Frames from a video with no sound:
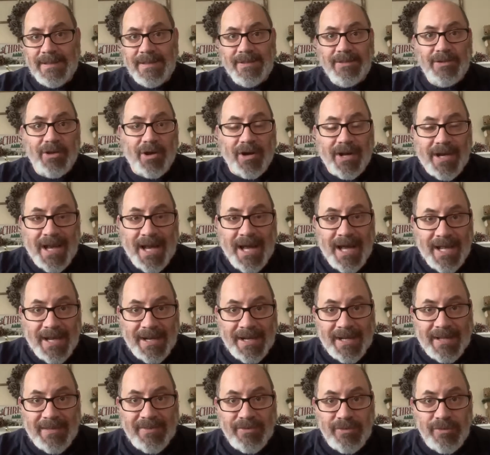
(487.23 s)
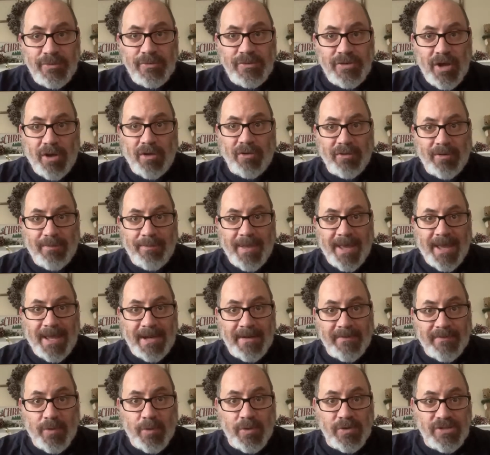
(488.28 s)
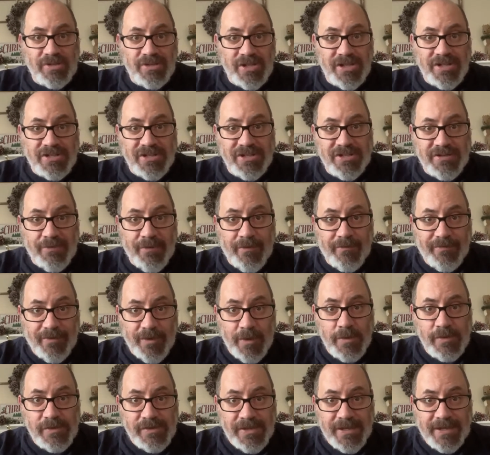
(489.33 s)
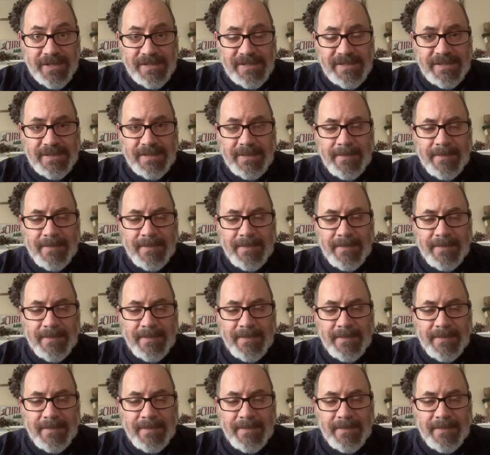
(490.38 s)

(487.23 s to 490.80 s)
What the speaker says: narcotic to dull the pain. Of course, Jesus refused it,